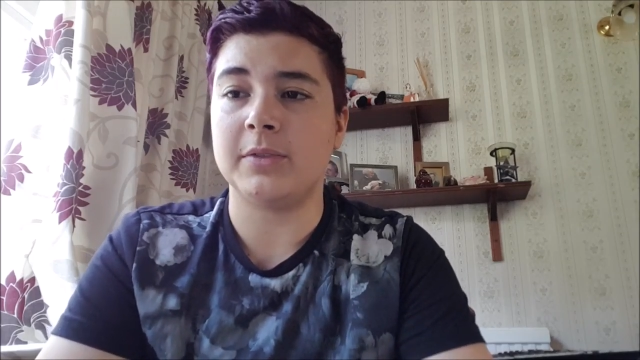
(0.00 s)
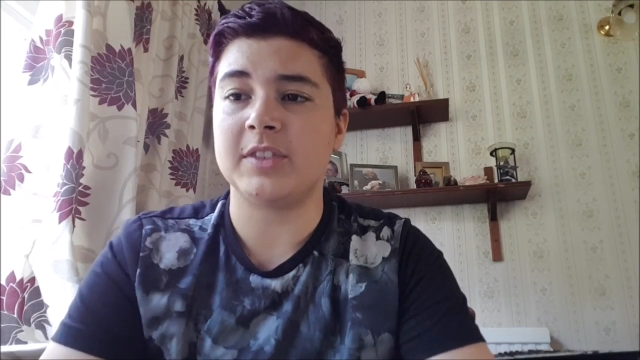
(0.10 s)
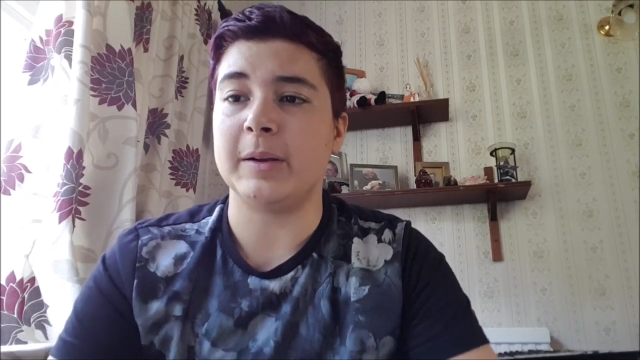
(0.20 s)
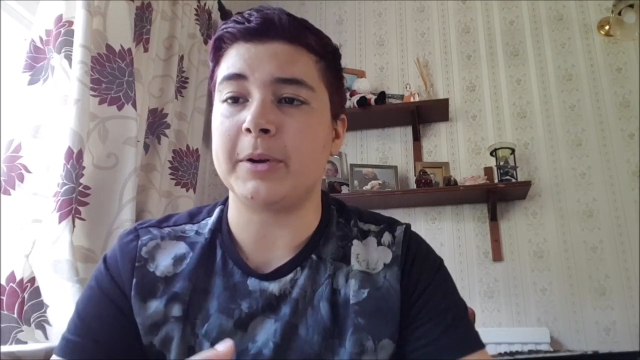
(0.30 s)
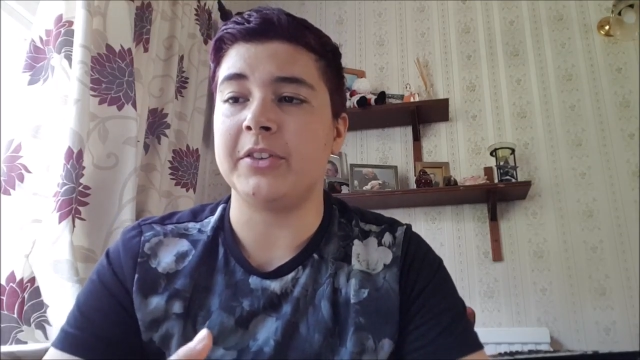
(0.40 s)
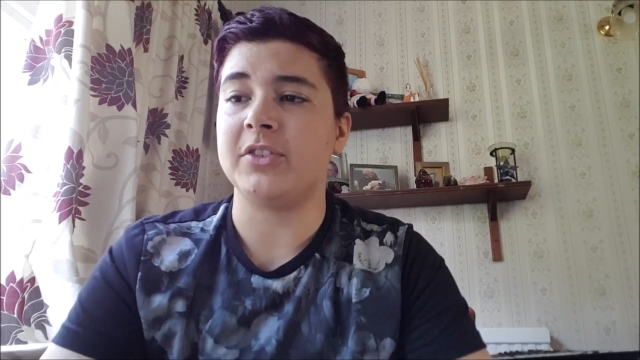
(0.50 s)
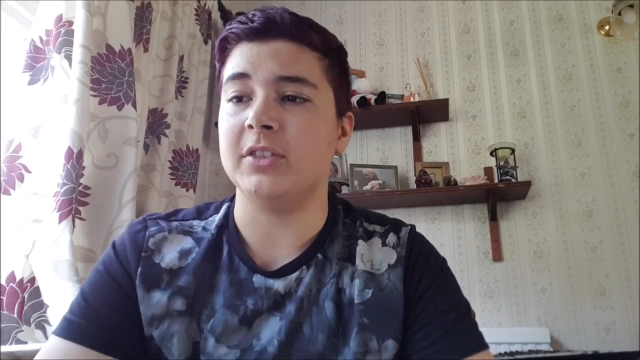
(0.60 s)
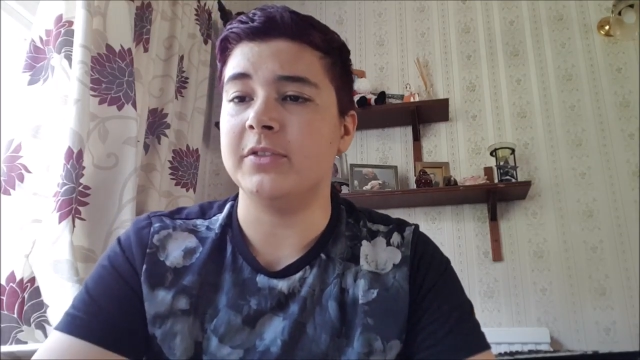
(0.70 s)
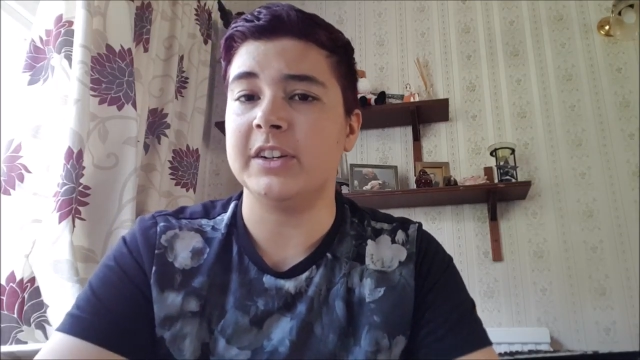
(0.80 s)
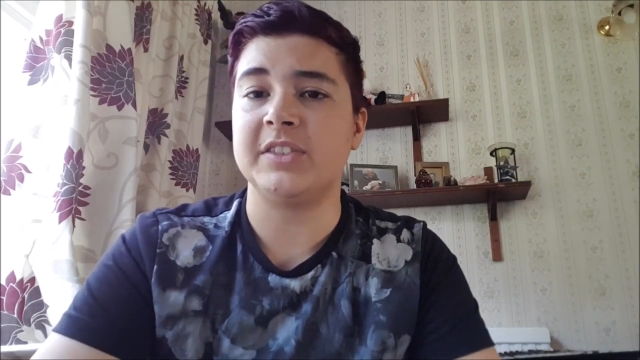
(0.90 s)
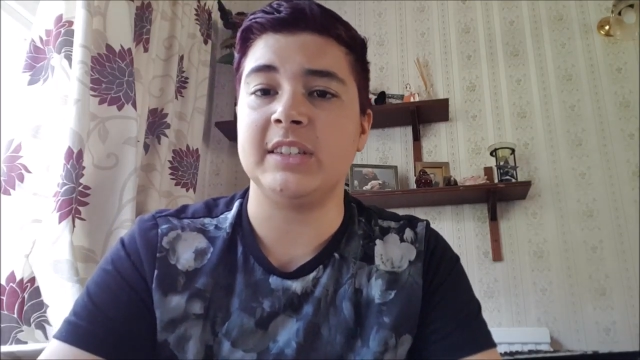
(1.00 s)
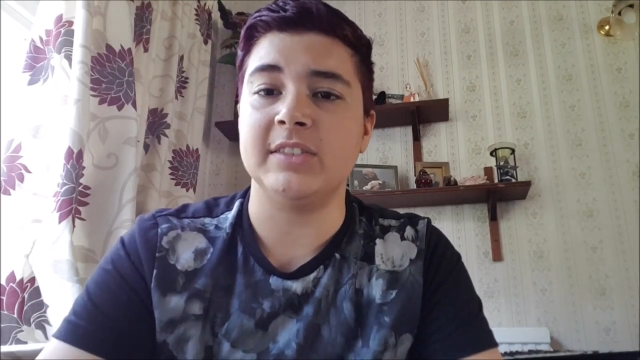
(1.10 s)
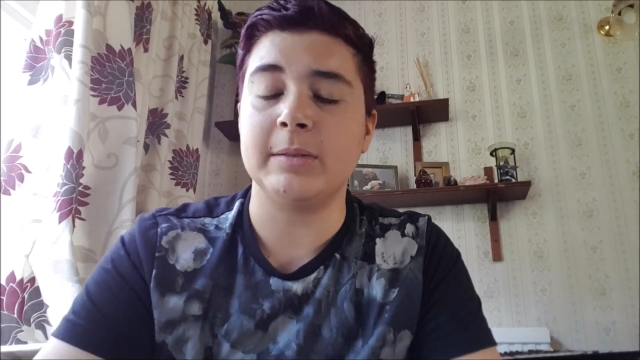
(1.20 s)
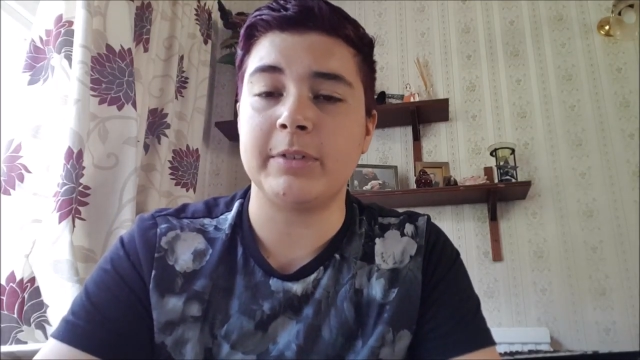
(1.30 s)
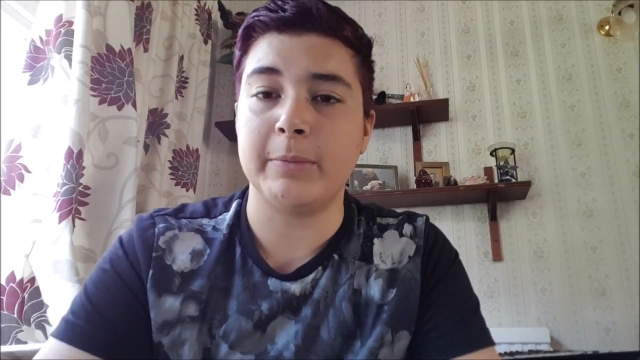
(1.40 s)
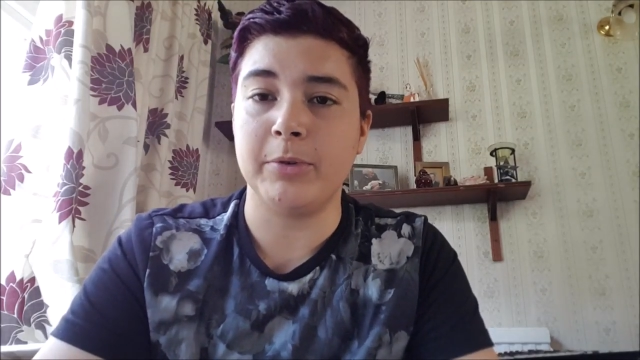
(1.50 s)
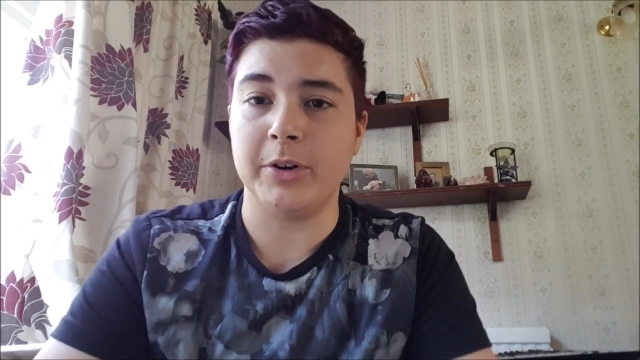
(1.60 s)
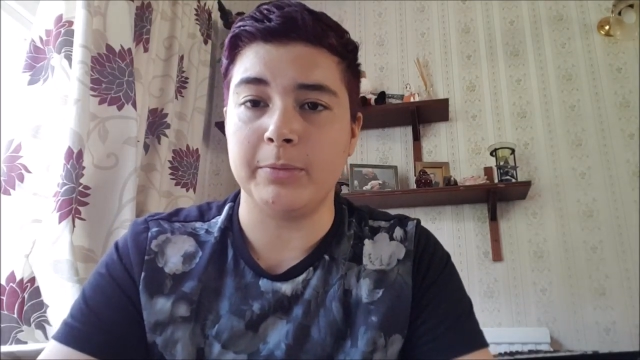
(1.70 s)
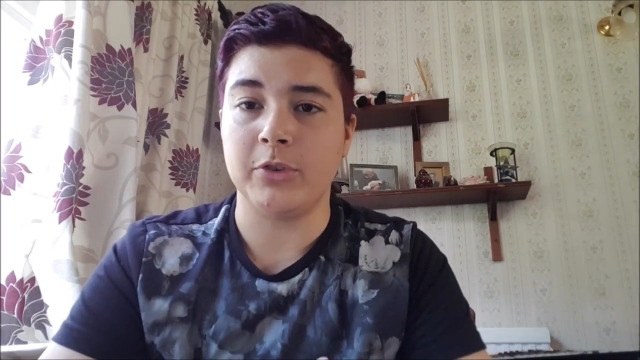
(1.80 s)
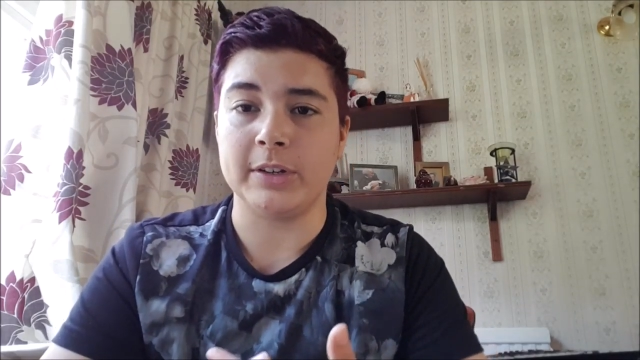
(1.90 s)
obviously I'm going to university in September
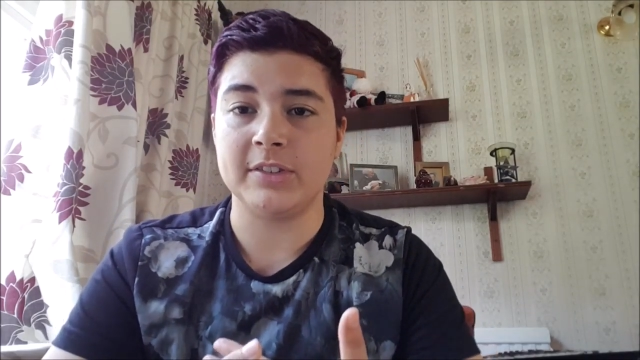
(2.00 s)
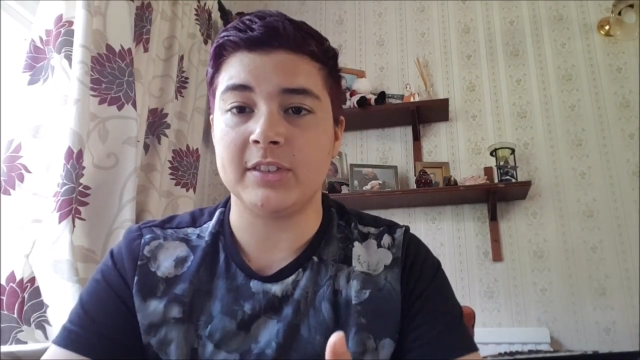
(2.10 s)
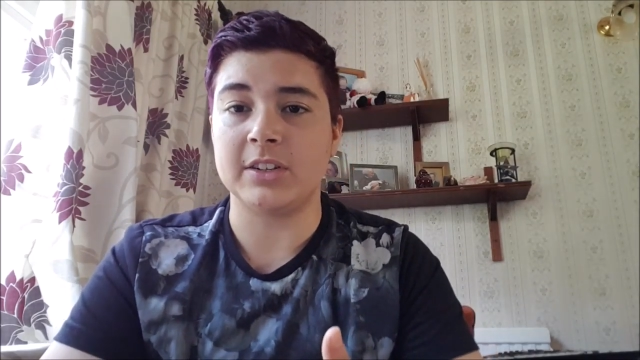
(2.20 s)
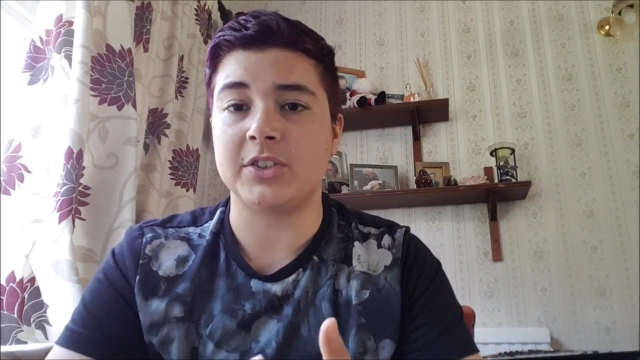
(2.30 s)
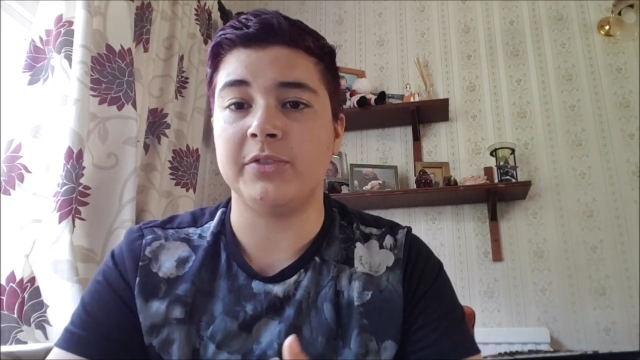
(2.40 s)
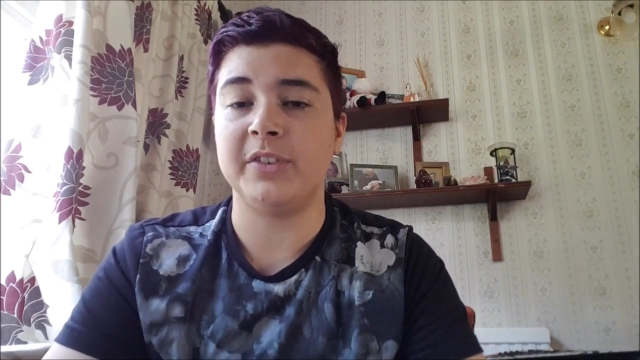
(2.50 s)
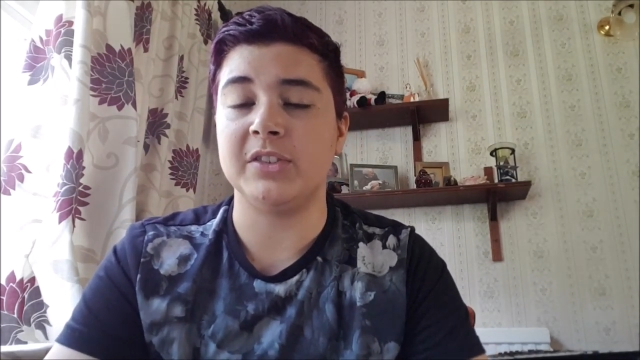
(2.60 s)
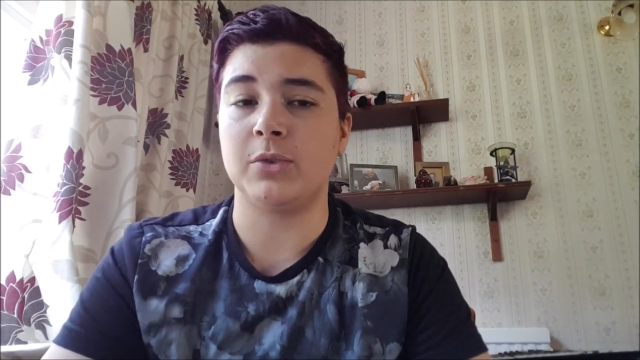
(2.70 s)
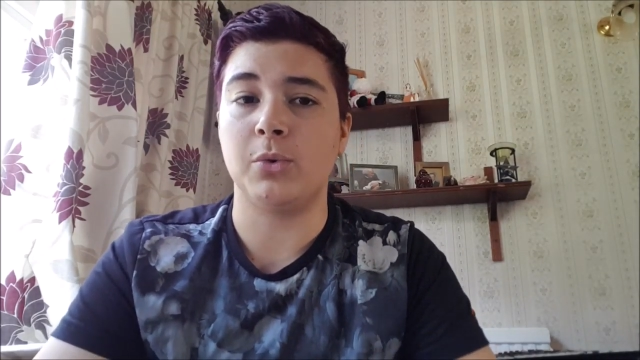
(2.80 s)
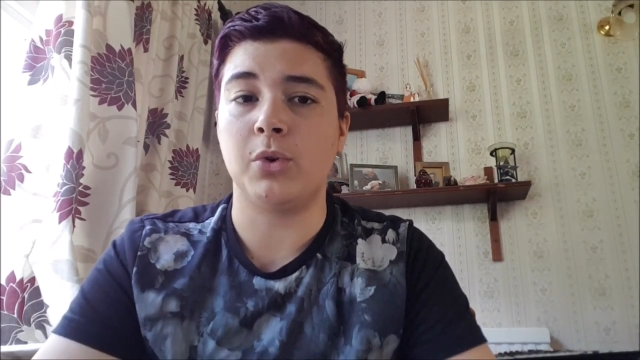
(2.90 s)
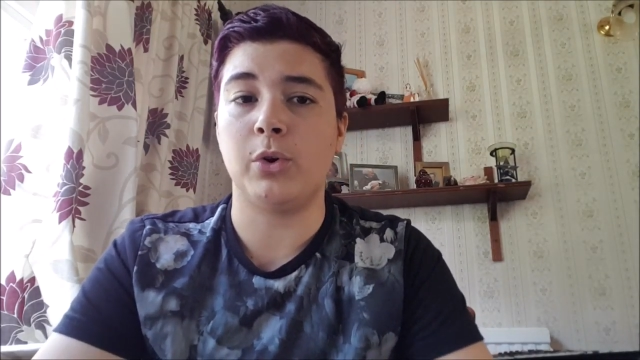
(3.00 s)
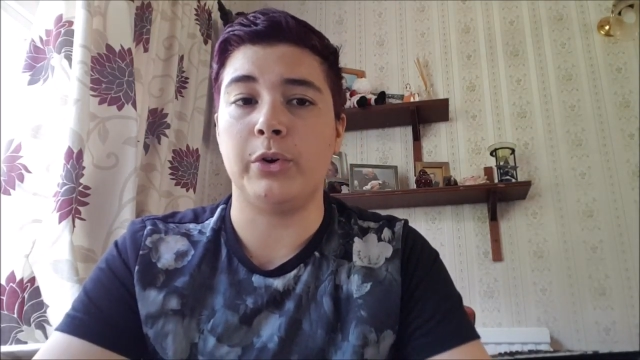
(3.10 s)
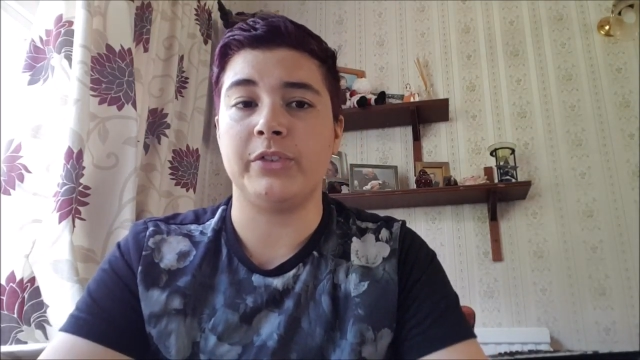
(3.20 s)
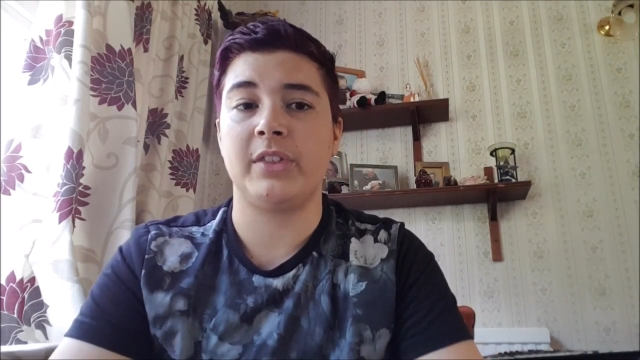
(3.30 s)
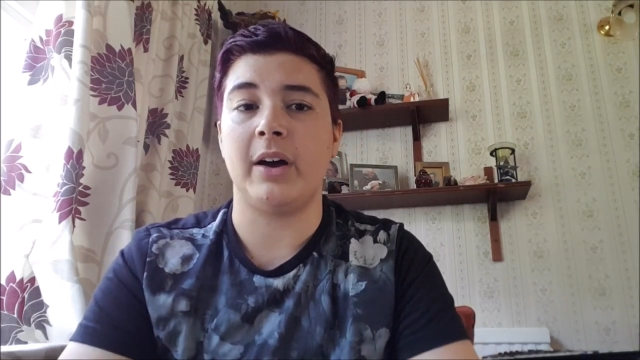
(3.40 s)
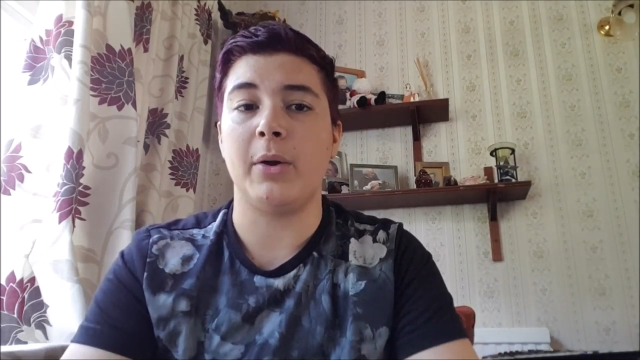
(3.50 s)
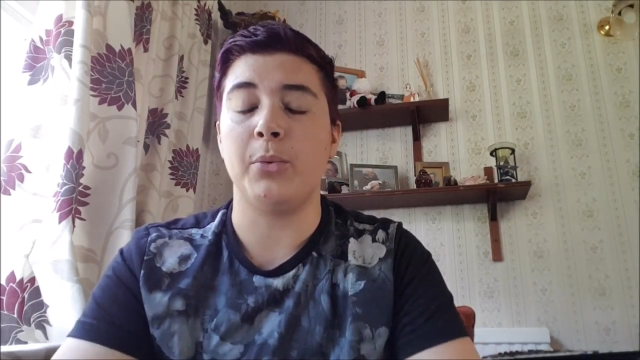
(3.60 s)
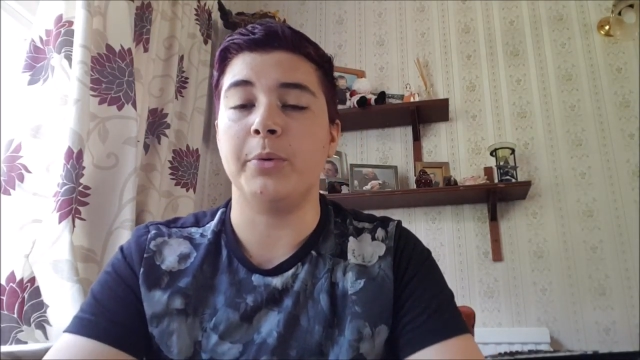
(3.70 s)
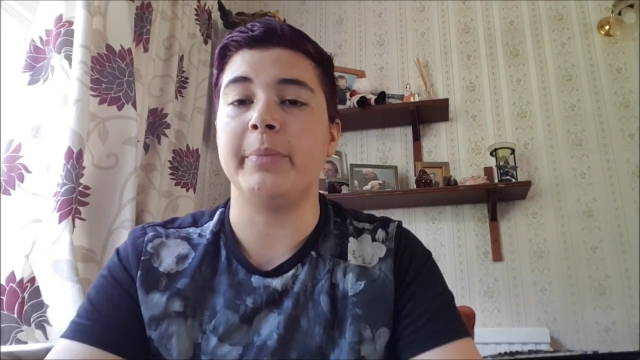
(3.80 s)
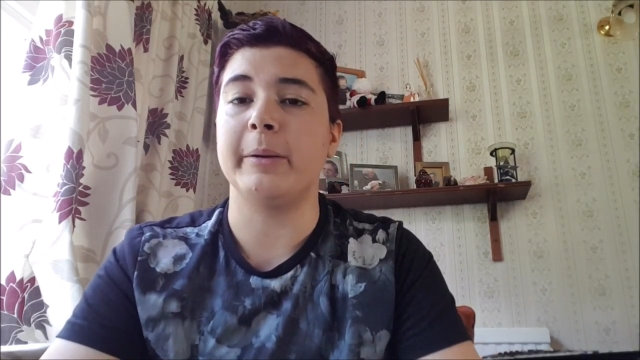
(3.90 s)
and I'm doing such a physical course that I
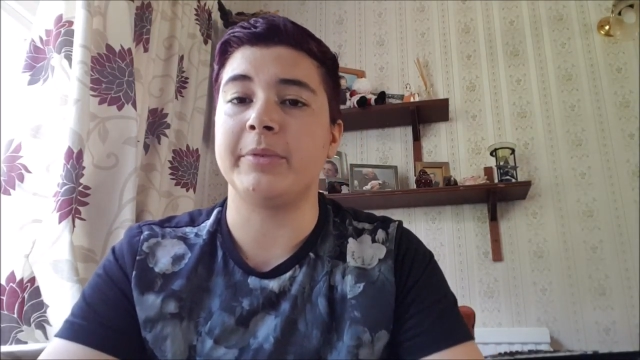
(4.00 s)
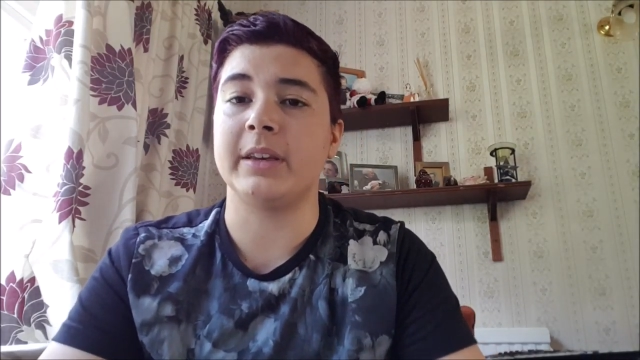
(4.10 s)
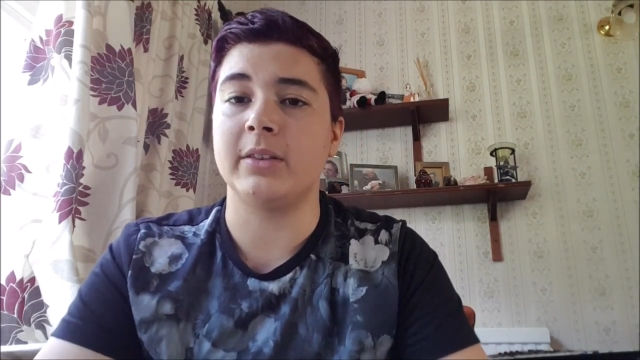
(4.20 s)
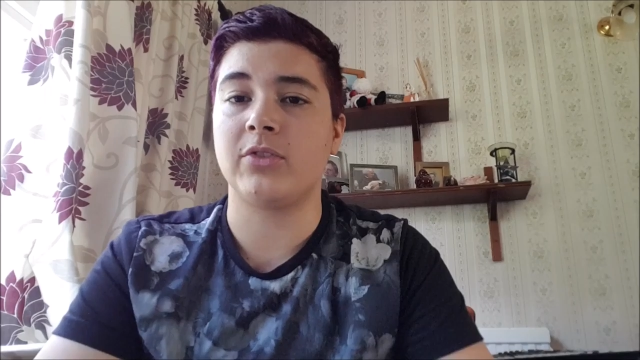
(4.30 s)
wouldn't be able to get